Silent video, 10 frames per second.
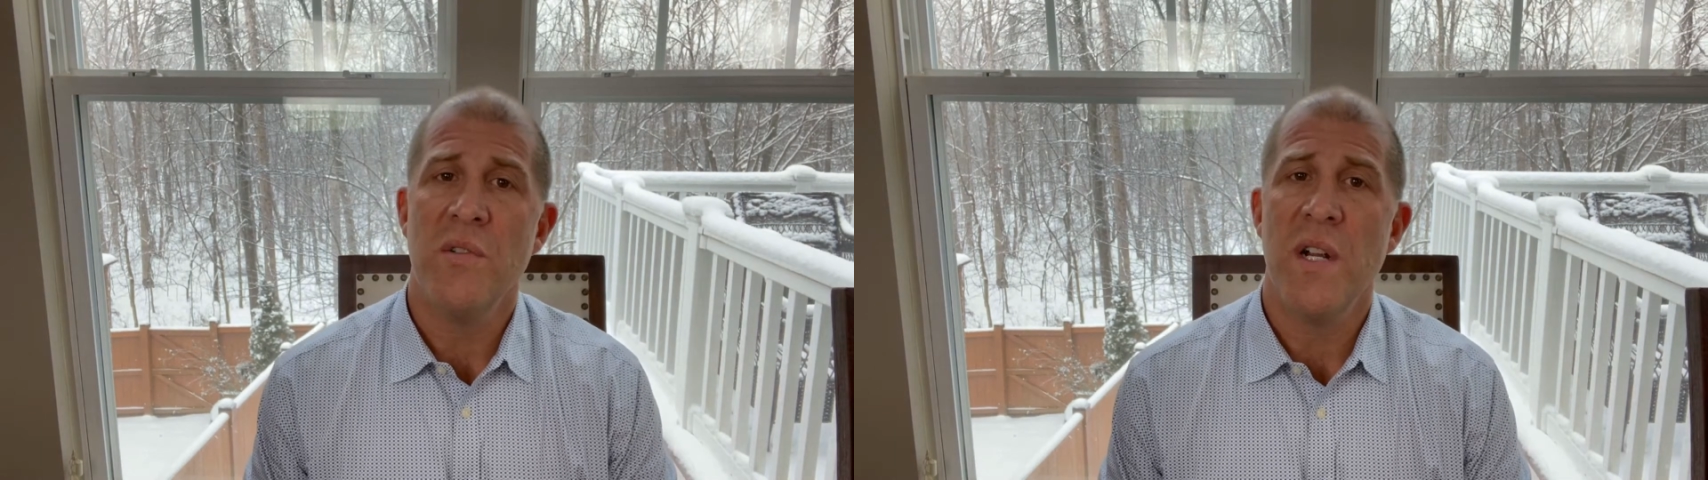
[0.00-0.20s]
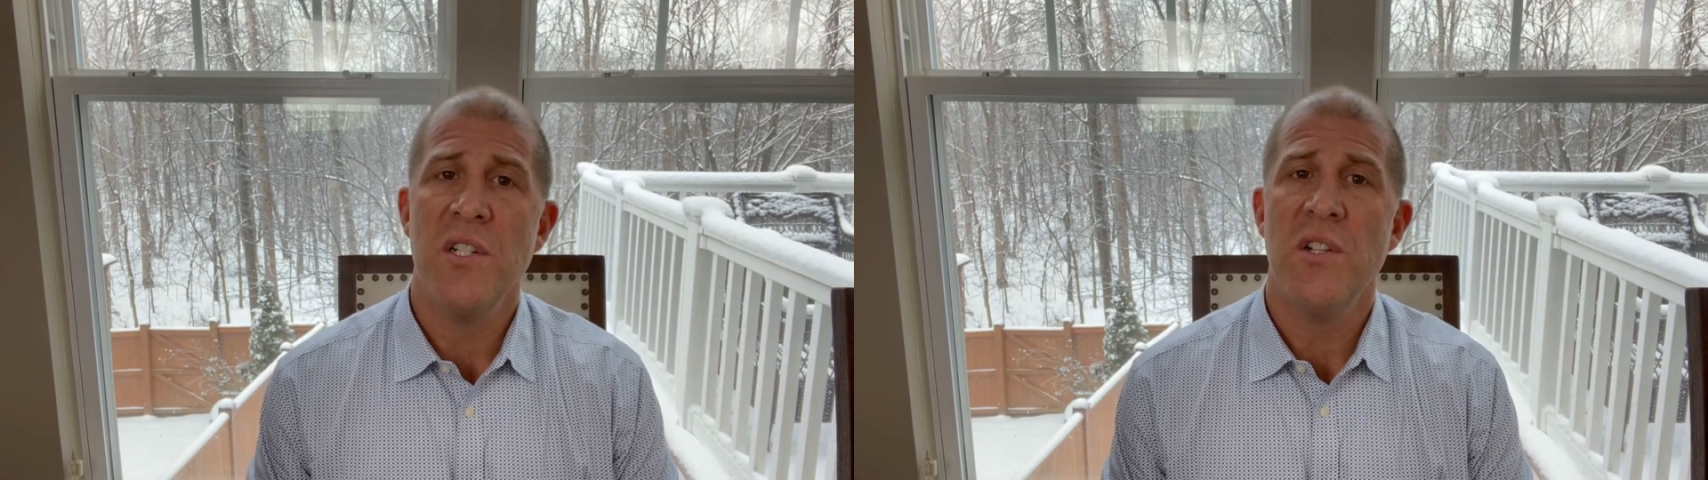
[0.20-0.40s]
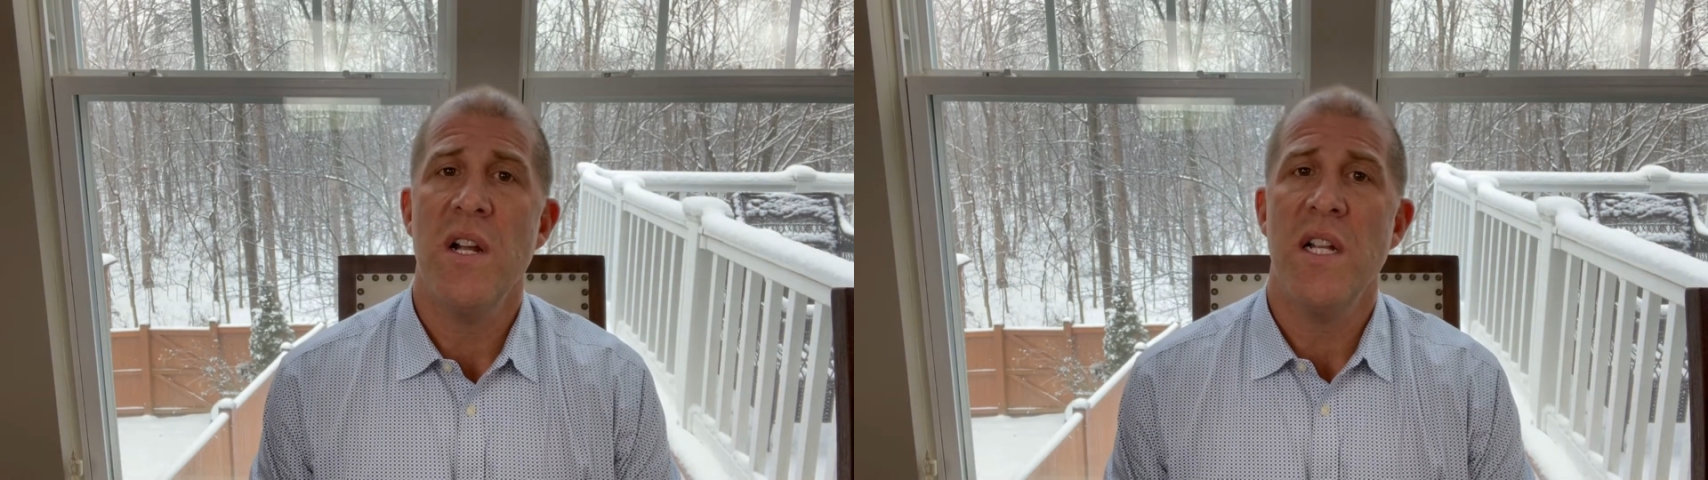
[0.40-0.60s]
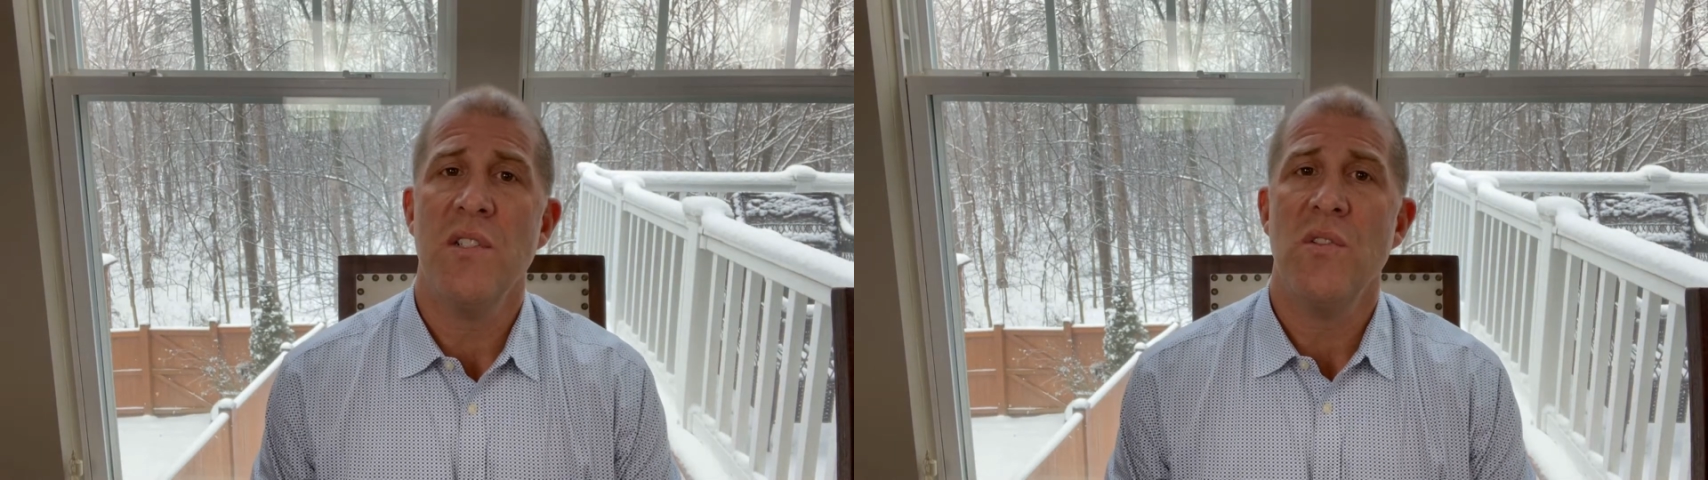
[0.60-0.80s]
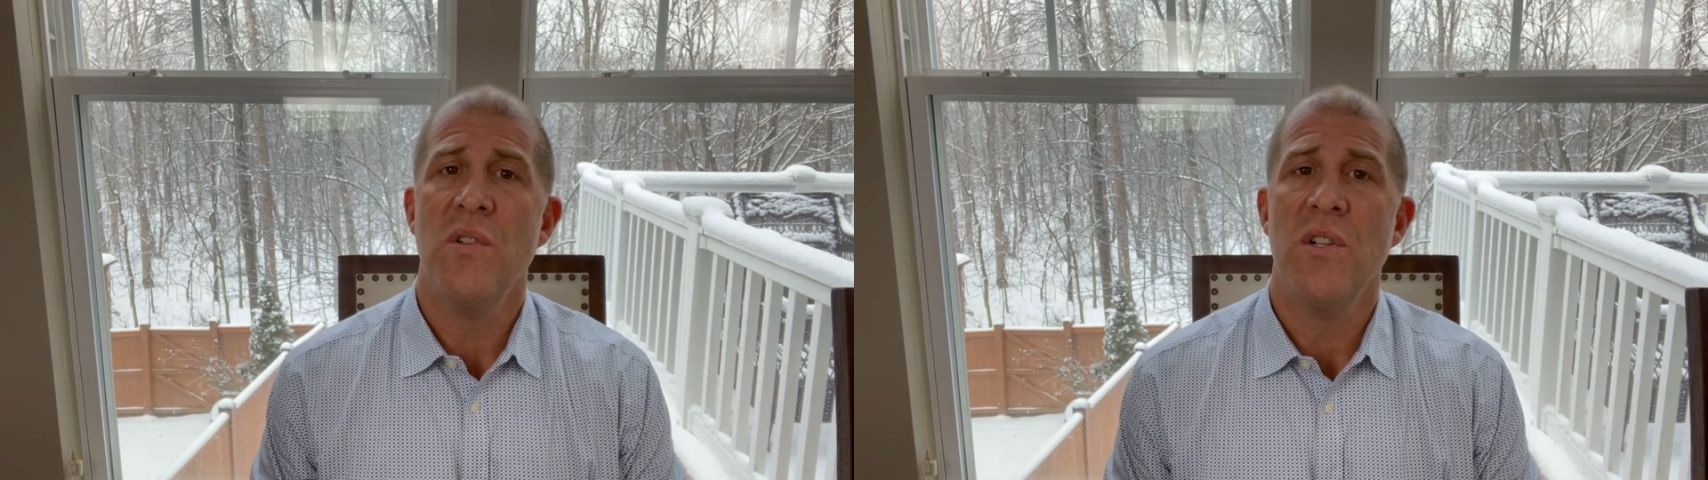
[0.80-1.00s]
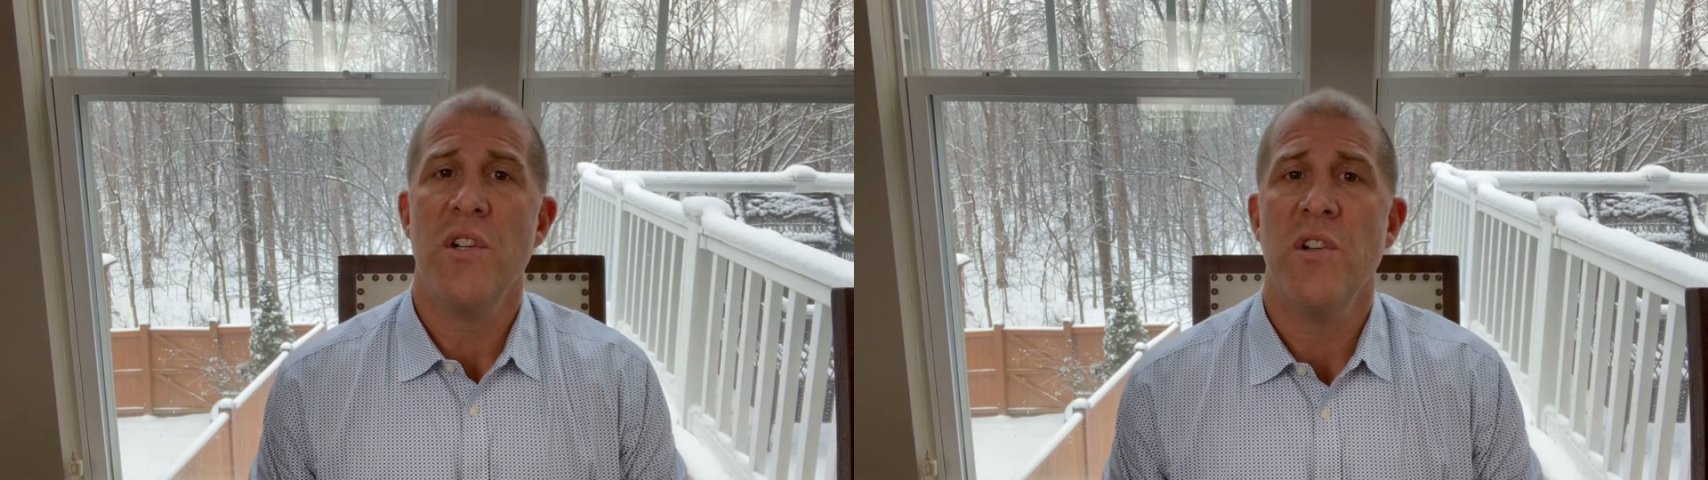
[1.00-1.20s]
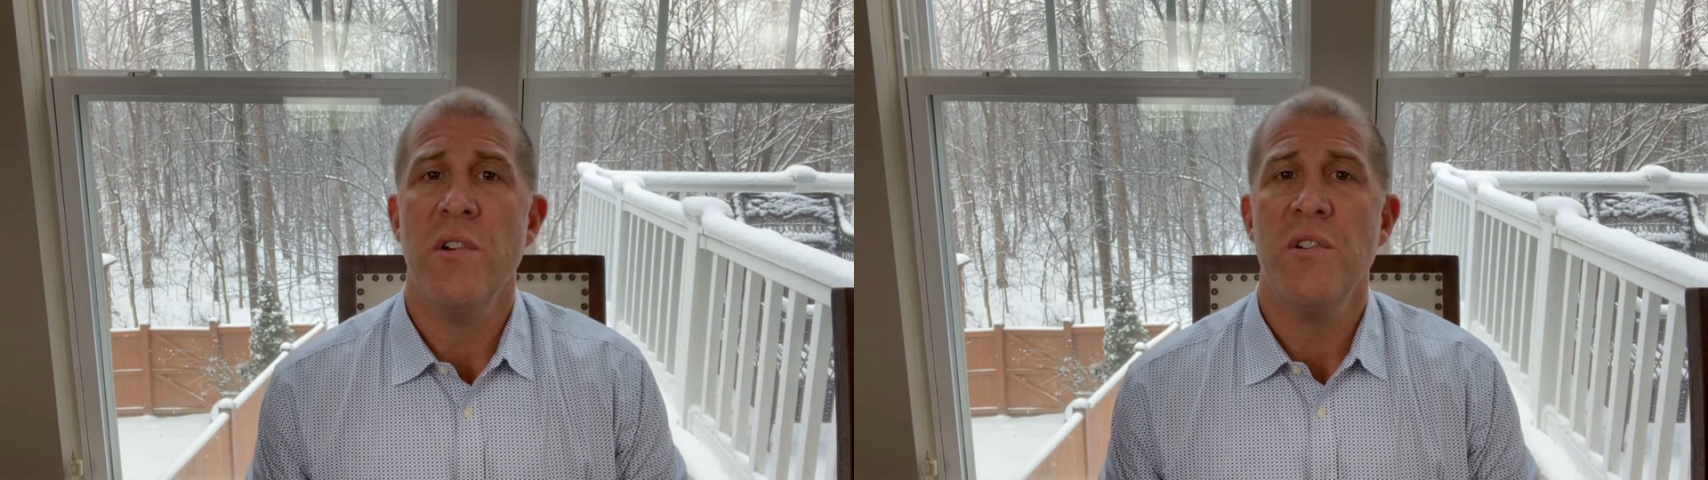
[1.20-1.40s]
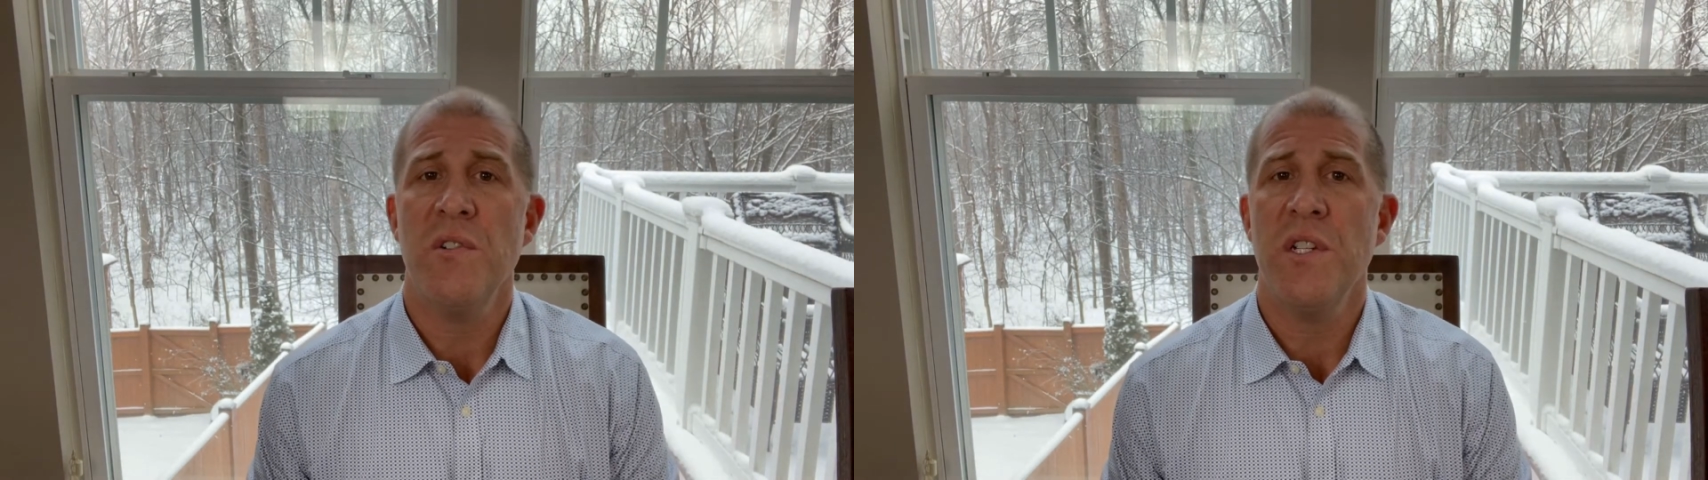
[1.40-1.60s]
restaurant stores, or
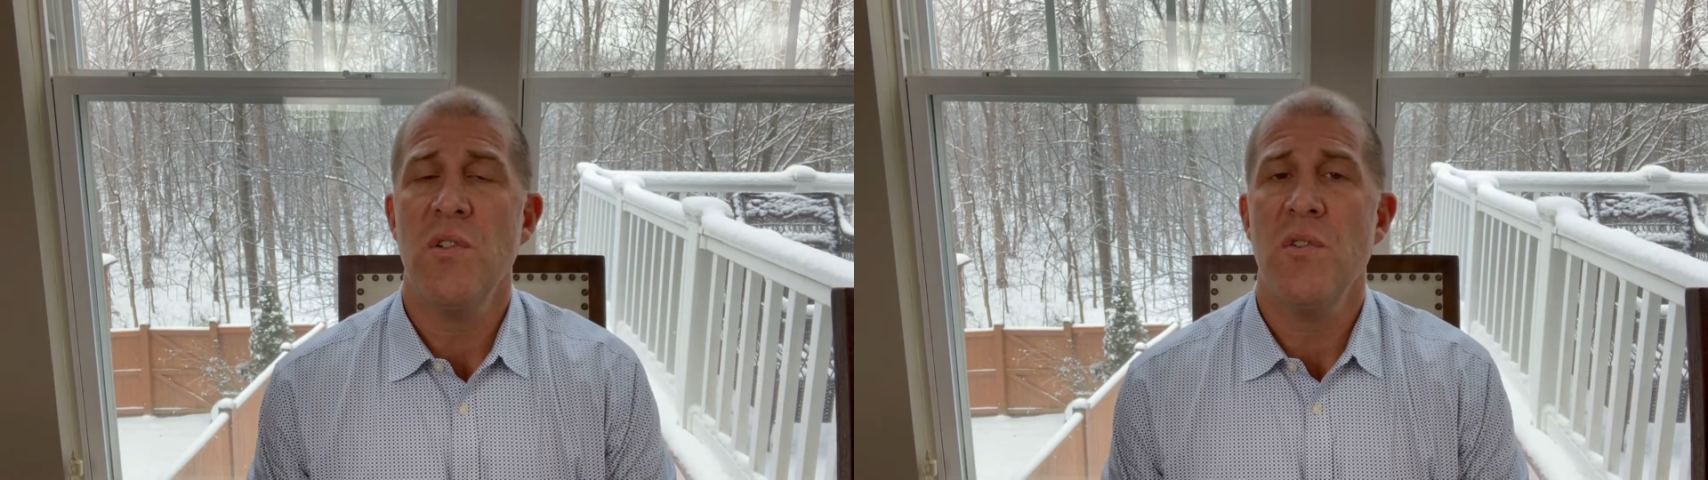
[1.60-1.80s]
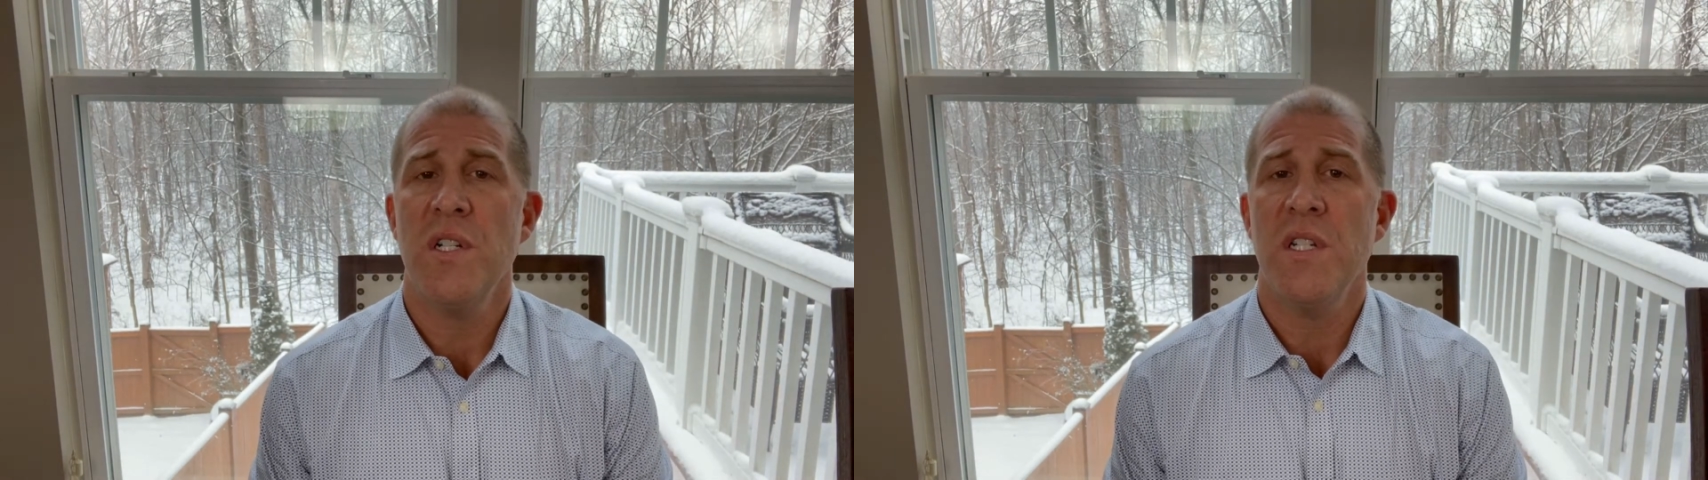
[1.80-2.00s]
grocery stores